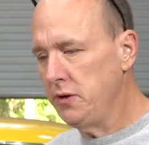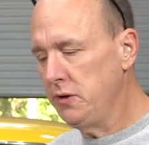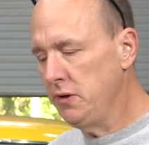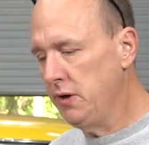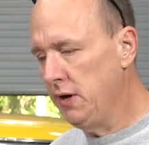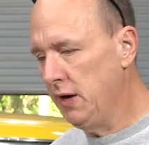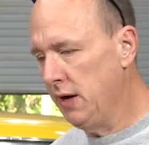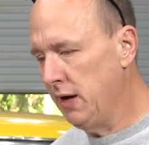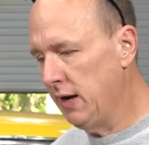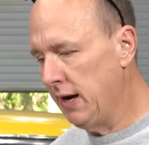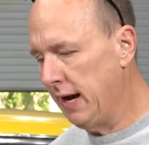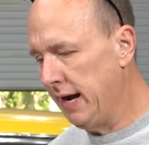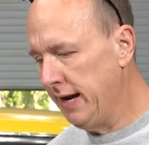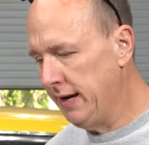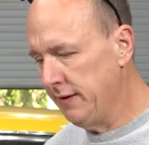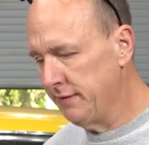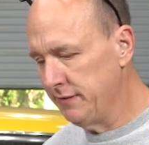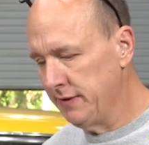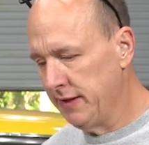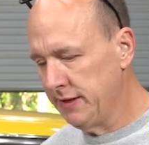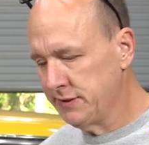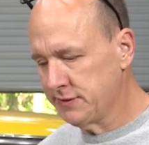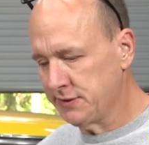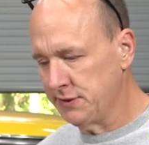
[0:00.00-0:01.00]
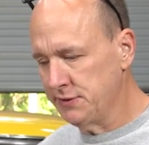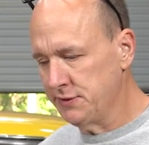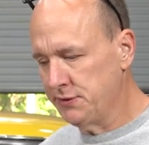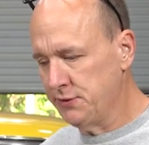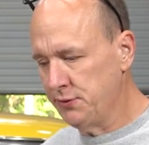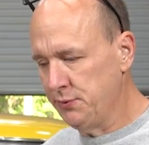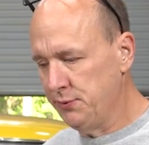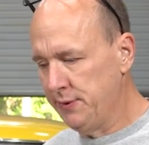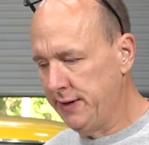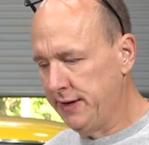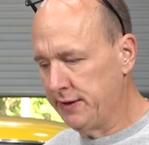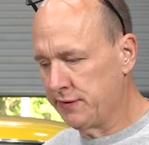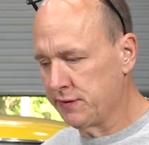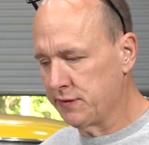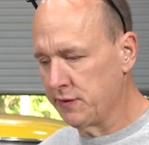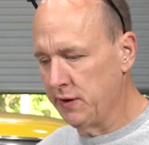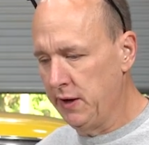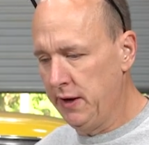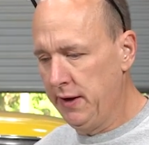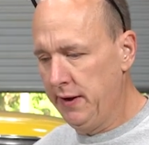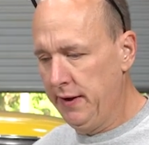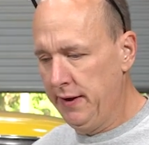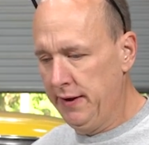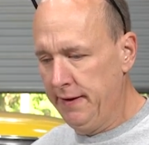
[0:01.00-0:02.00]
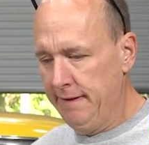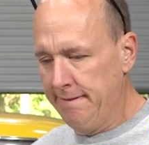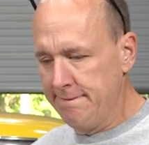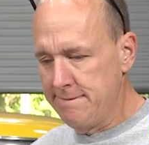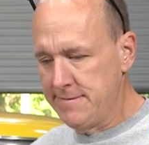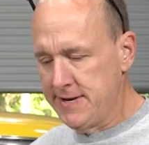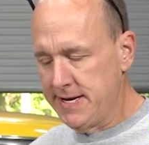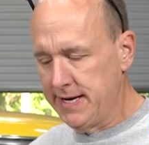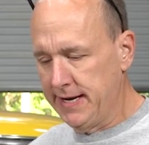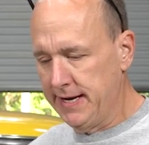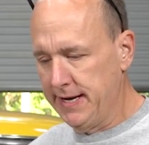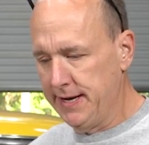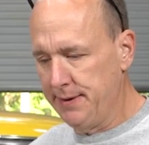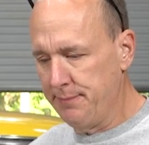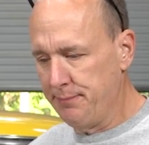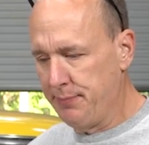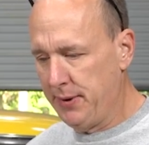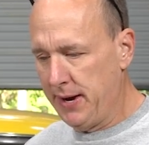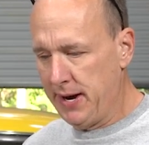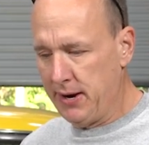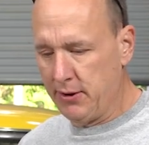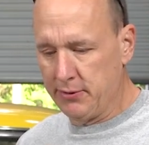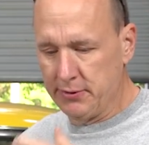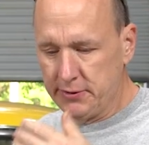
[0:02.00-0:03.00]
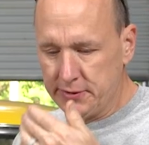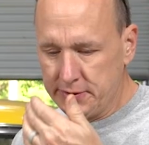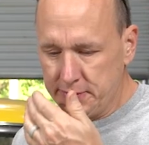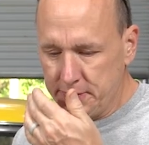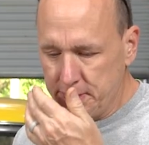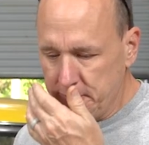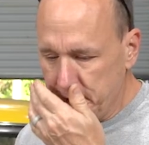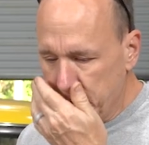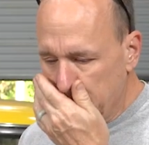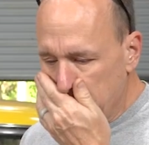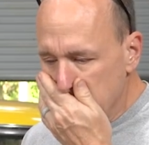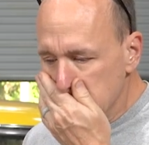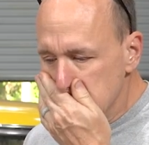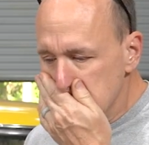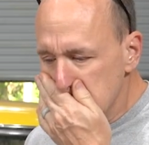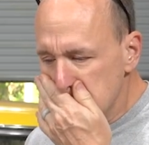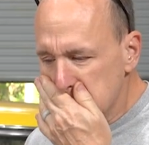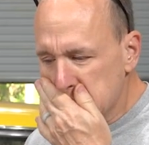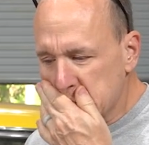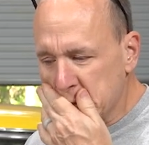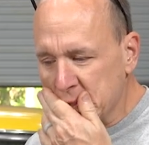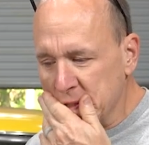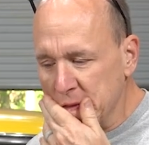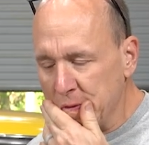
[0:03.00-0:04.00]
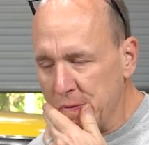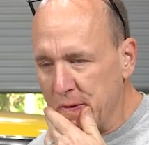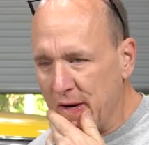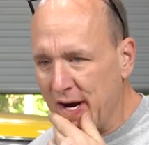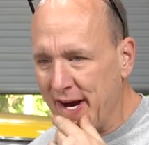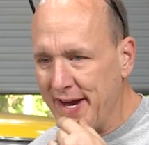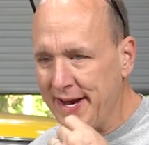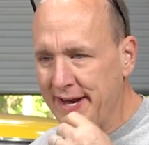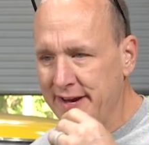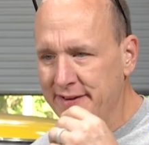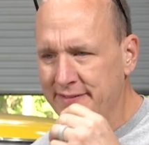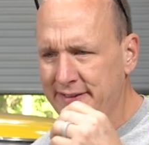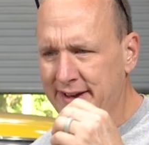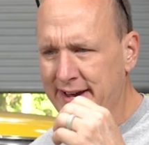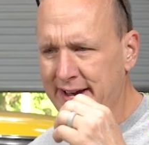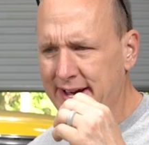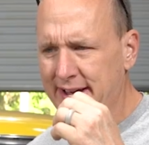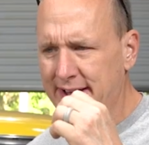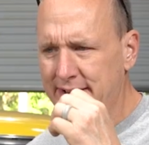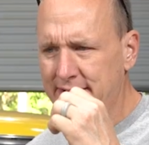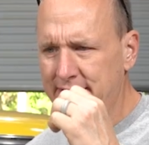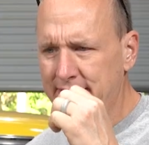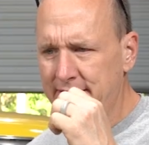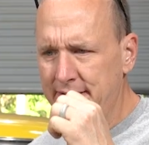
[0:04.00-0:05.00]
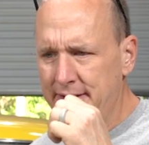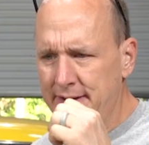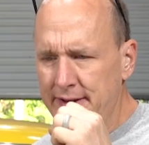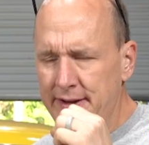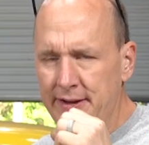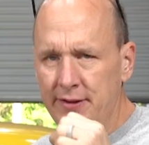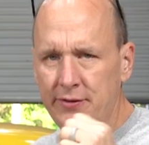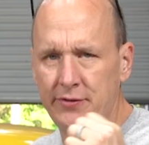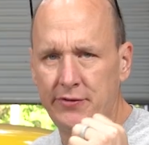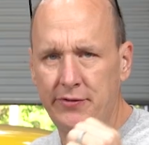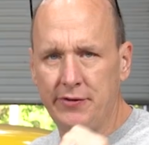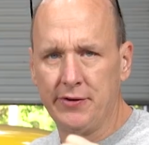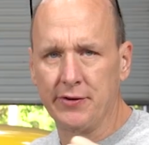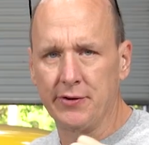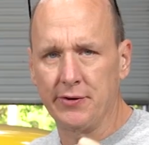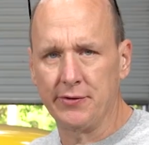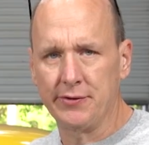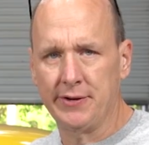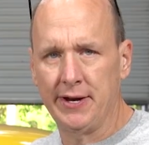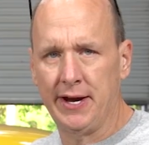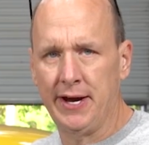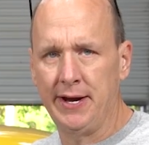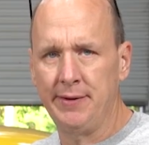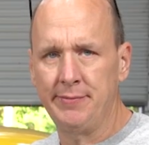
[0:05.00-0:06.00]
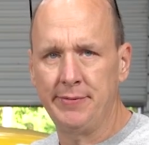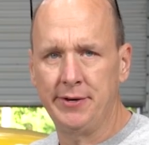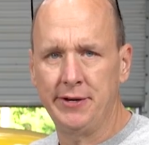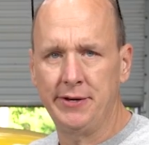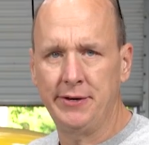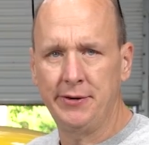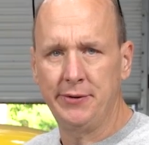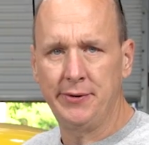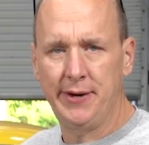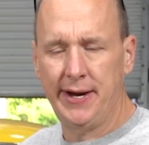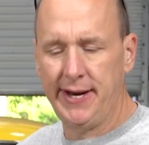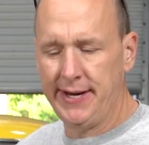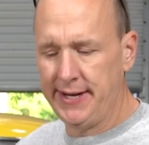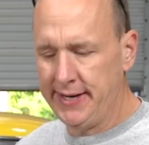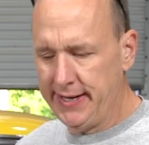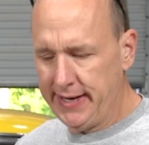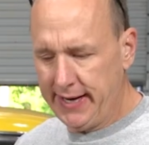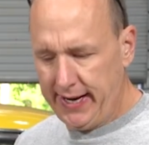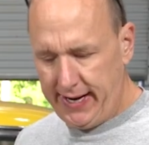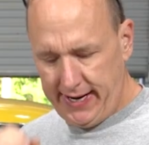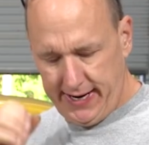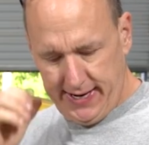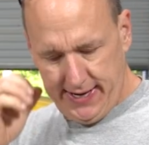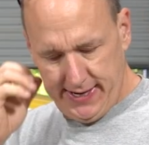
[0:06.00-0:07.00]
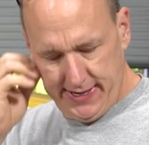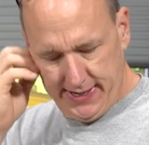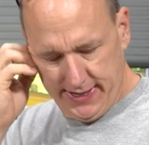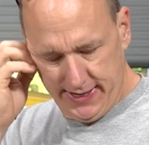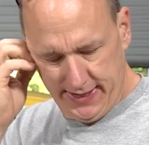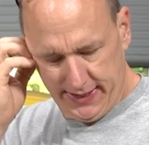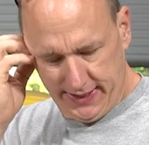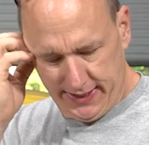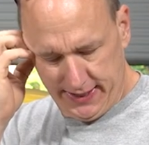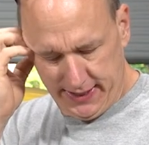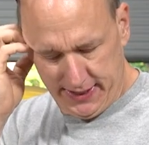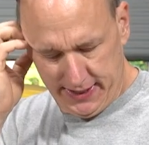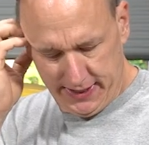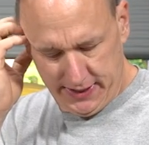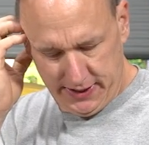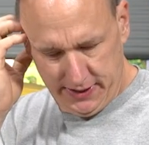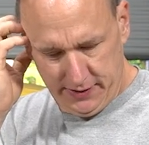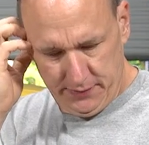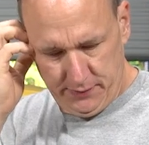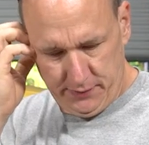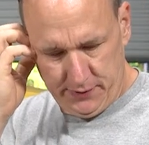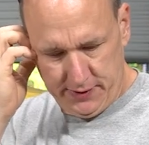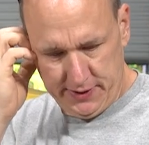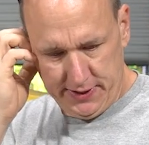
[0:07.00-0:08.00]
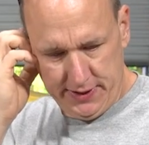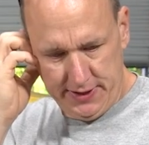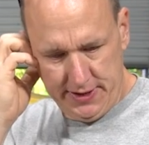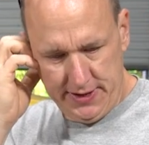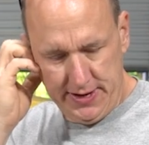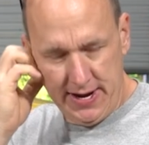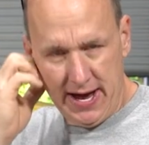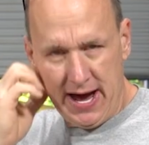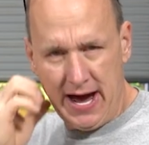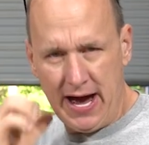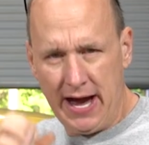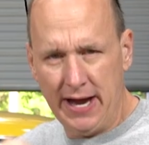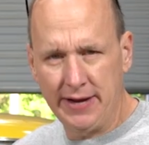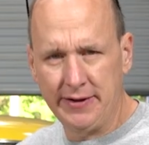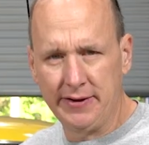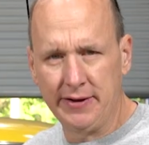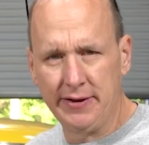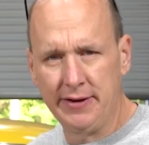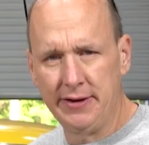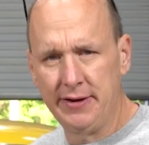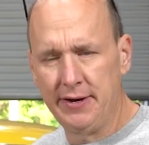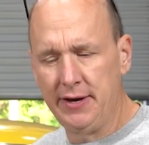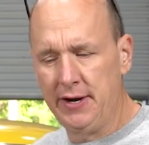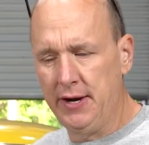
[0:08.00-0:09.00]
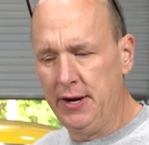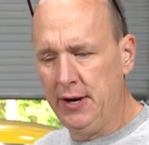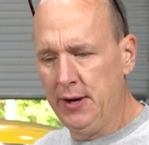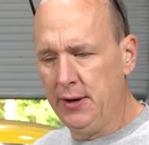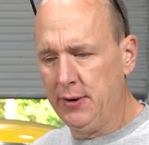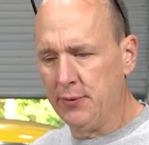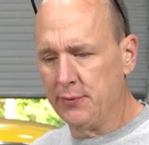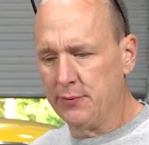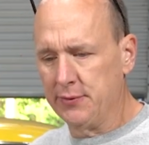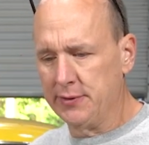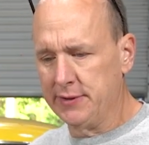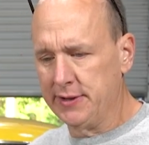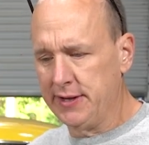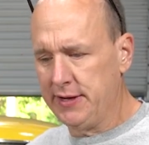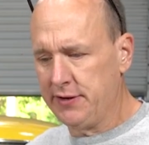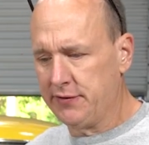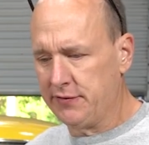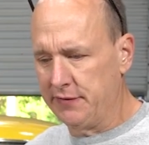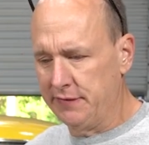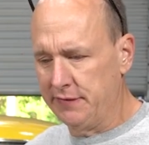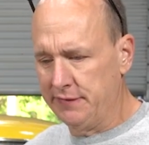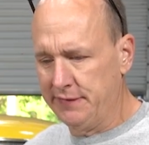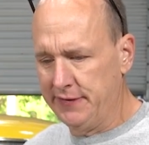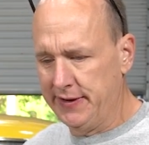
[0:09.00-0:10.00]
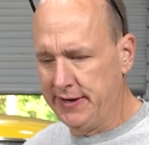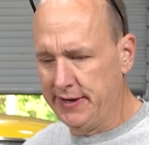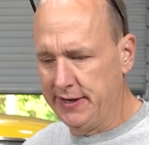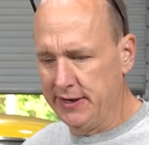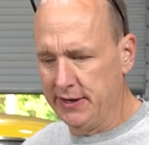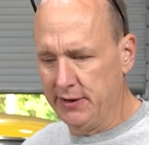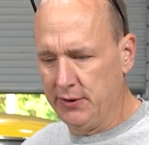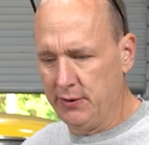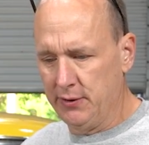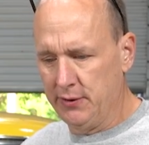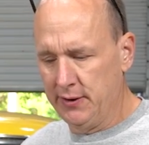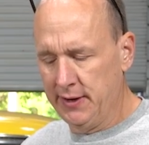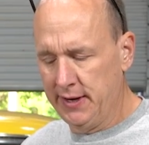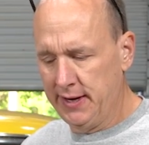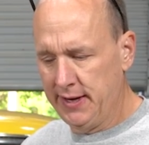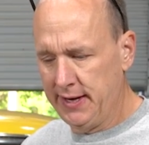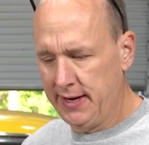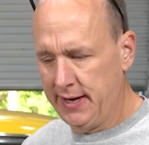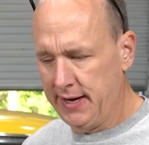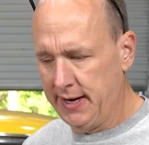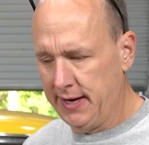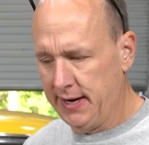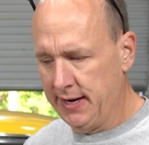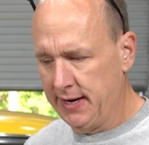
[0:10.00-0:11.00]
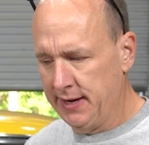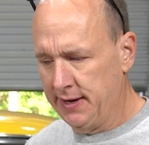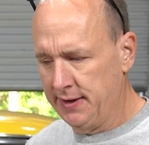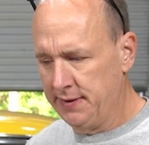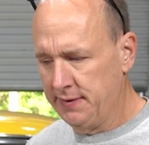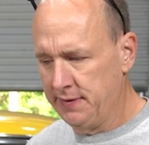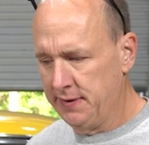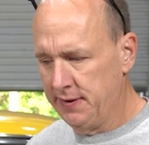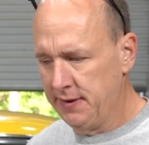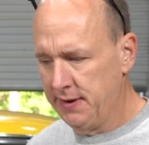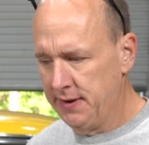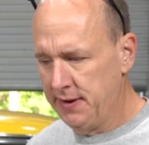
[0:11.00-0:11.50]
I have less than 2 weeks to hit power tour, so I have had zero time to do any editing, and I didn't want to not release a video, and